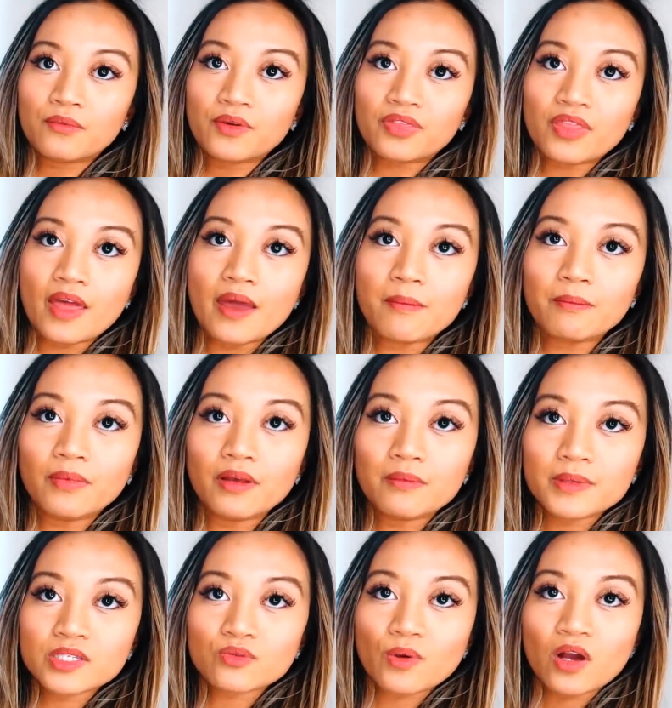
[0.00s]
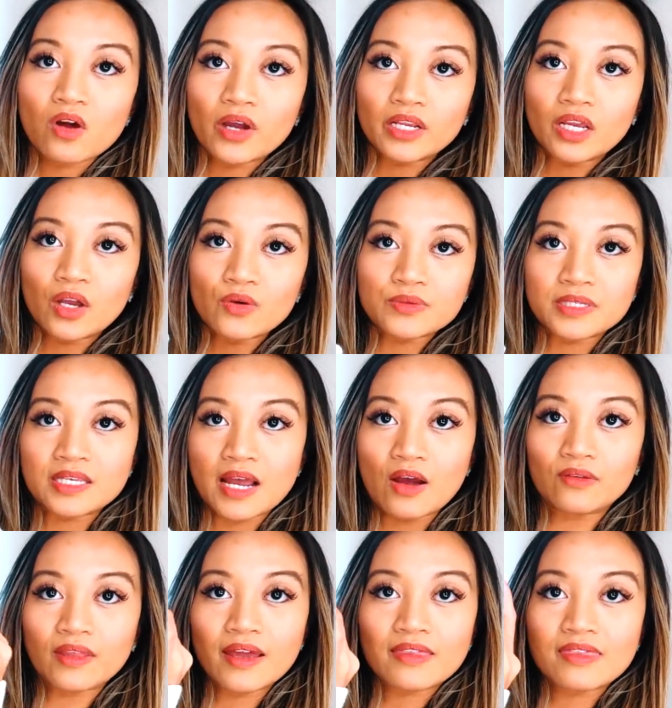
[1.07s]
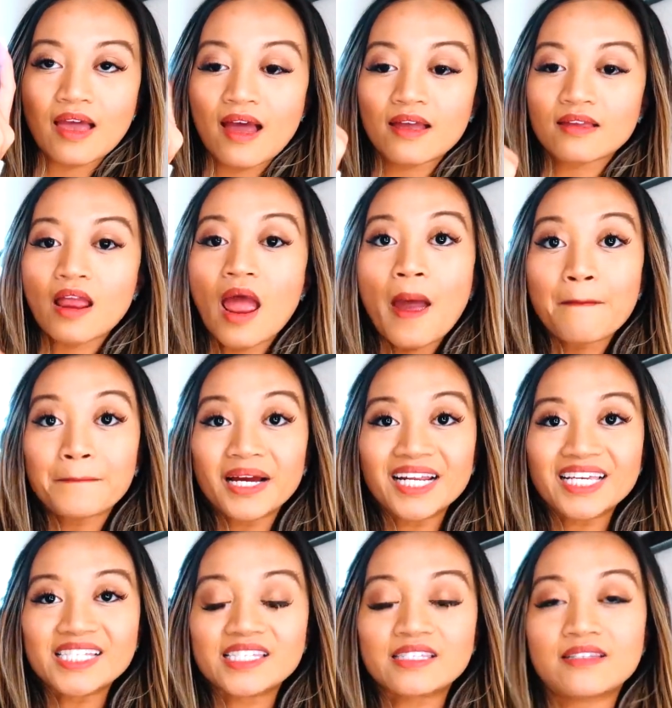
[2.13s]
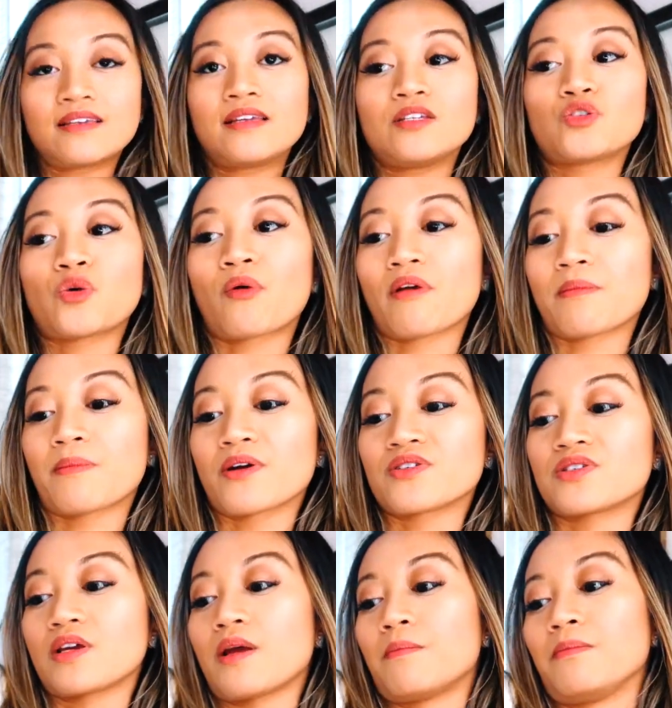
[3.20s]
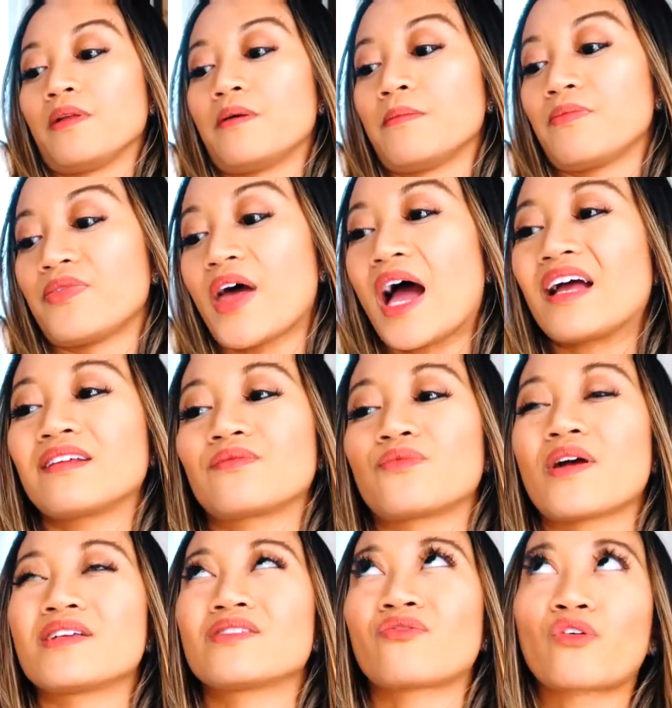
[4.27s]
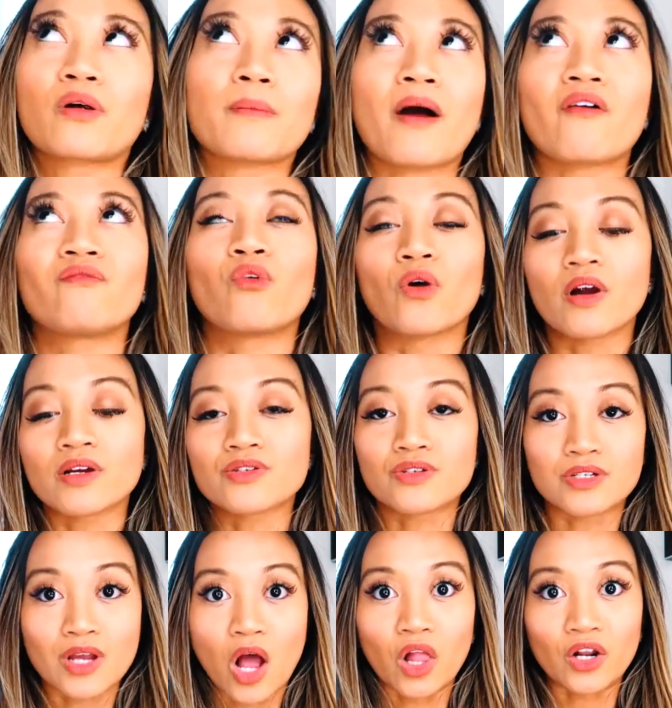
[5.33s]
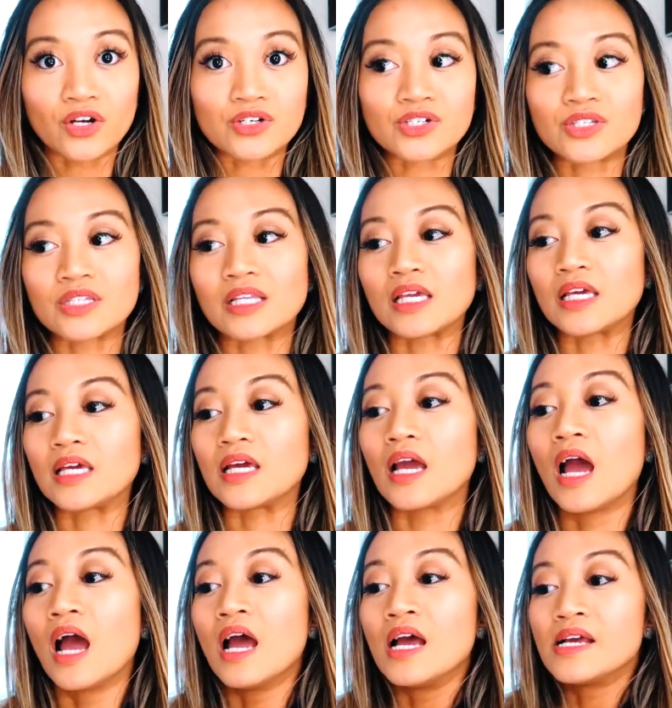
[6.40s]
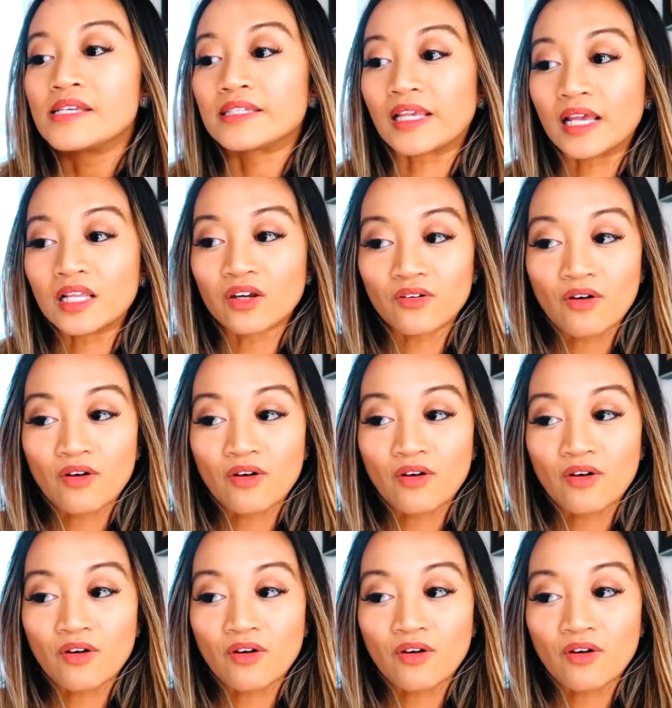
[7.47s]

with the emblem as well, and it goes down like that, but it's the Tory Burch emblem. That runs for about four hundred dollars. The Saint